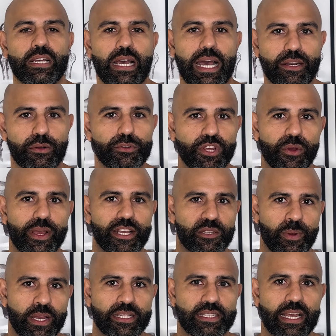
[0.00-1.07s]
and also
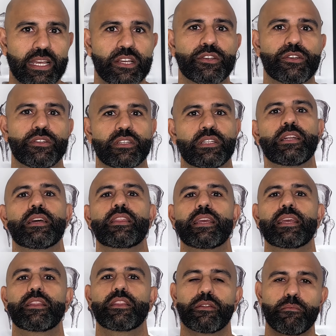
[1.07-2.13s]
expectations. And I
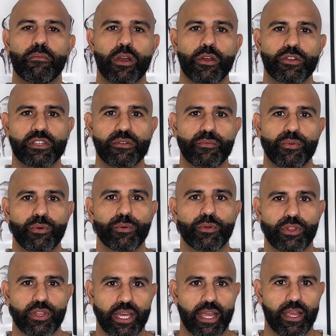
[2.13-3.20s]
think the most
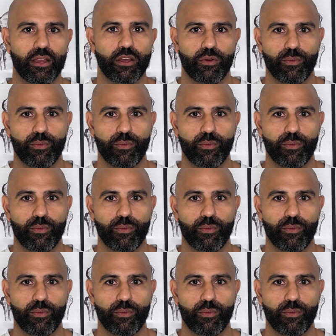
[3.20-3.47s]
important thing